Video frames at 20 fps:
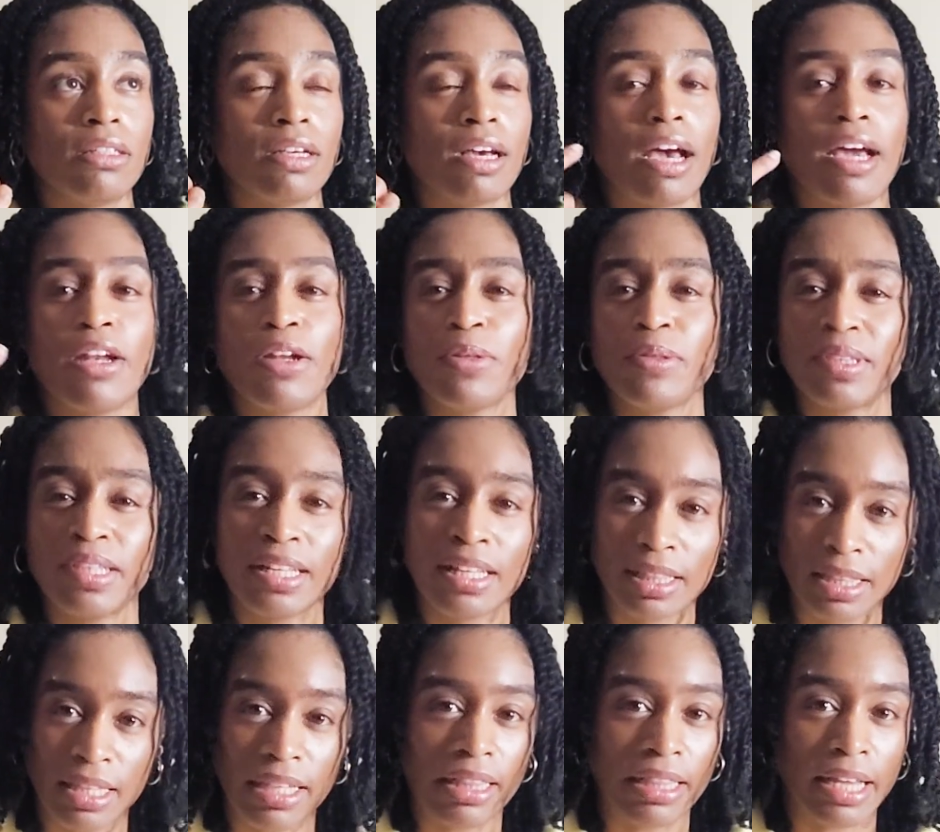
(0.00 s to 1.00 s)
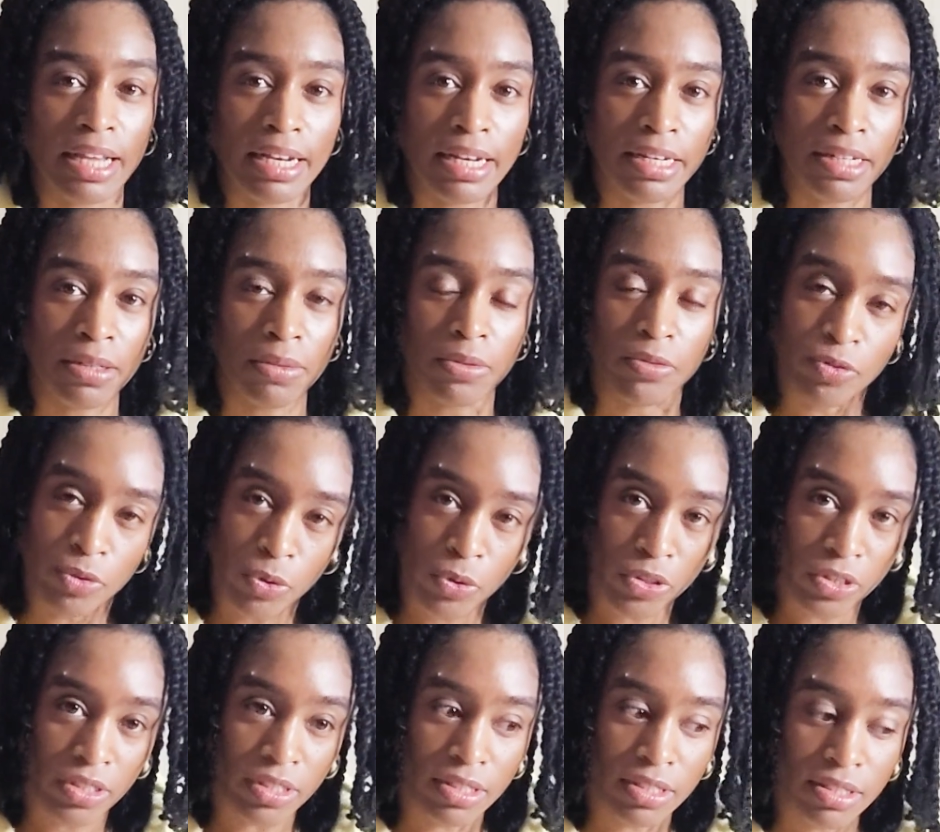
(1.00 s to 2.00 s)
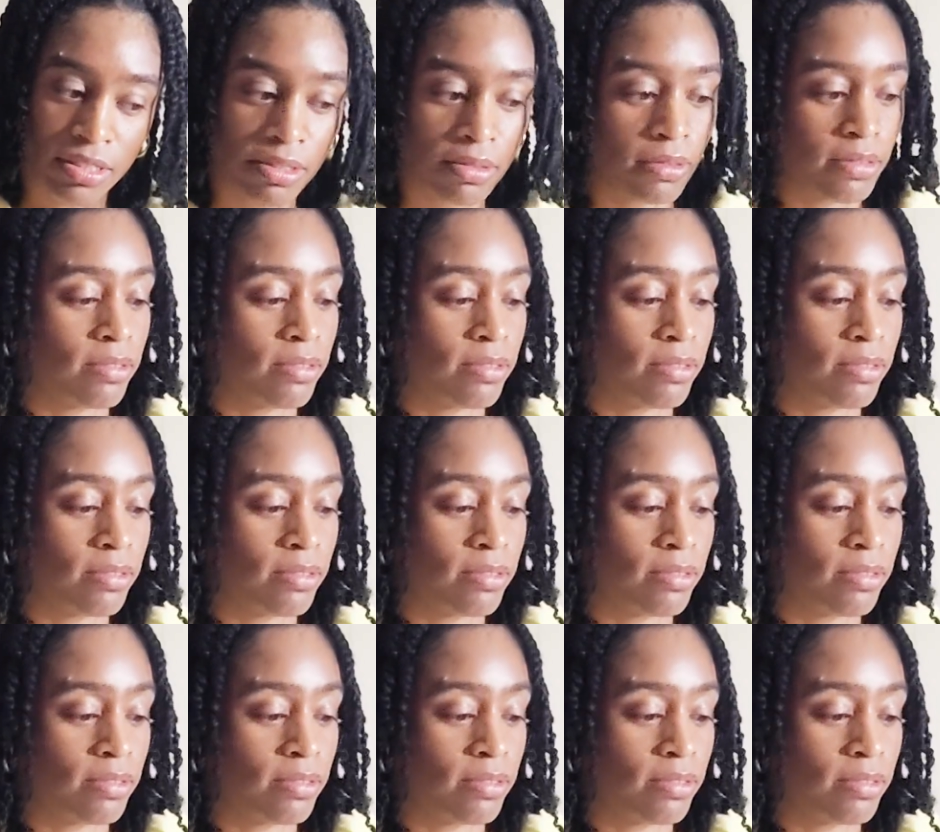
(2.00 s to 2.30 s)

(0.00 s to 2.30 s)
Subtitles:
I don't think like that now, of course,